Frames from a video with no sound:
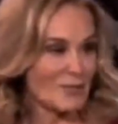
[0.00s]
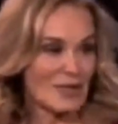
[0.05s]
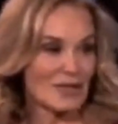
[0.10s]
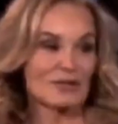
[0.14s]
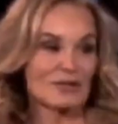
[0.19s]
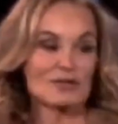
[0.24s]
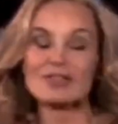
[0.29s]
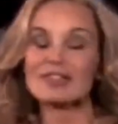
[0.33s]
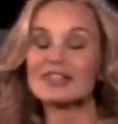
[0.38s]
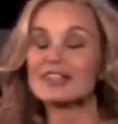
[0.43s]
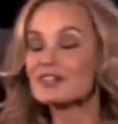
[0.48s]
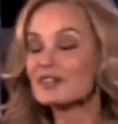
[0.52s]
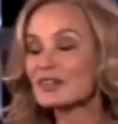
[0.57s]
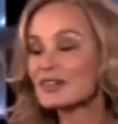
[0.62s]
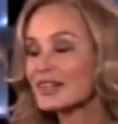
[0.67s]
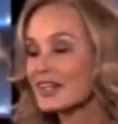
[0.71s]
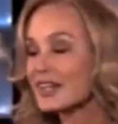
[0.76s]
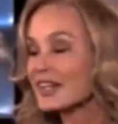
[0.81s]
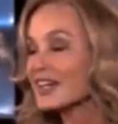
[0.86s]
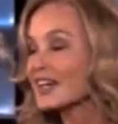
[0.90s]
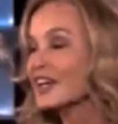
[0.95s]
I mean,
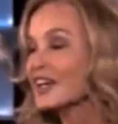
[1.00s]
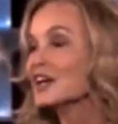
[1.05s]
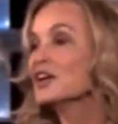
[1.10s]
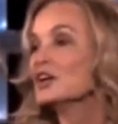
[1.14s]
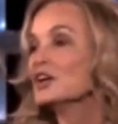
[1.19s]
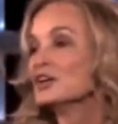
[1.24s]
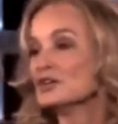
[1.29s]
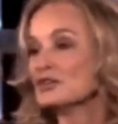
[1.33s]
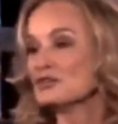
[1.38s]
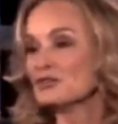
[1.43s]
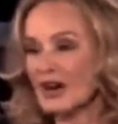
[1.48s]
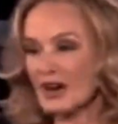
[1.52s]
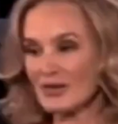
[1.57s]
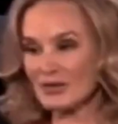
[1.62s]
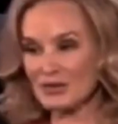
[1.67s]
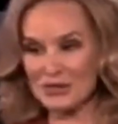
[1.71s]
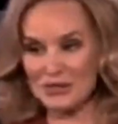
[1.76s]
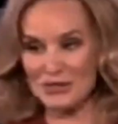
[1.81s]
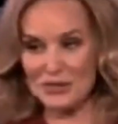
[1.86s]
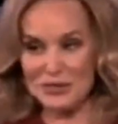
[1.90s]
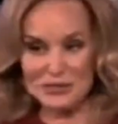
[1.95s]
literally, you
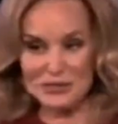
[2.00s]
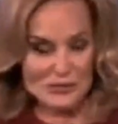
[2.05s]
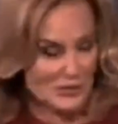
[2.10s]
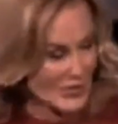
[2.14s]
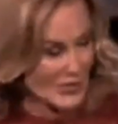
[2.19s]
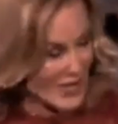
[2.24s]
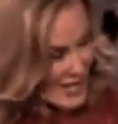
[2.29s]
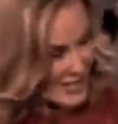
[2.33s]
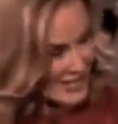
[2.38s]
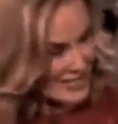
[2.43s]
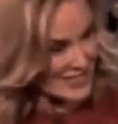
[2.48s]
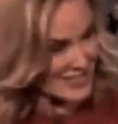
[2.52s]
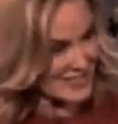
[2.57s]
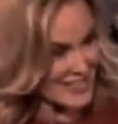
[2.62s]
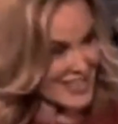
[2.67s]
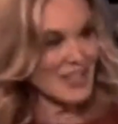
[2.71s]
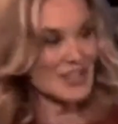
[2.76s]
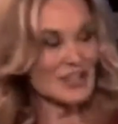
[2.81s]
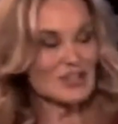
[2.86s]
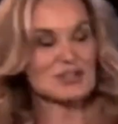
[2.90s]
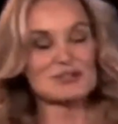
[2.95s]
found your own
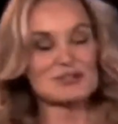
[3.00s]
dress,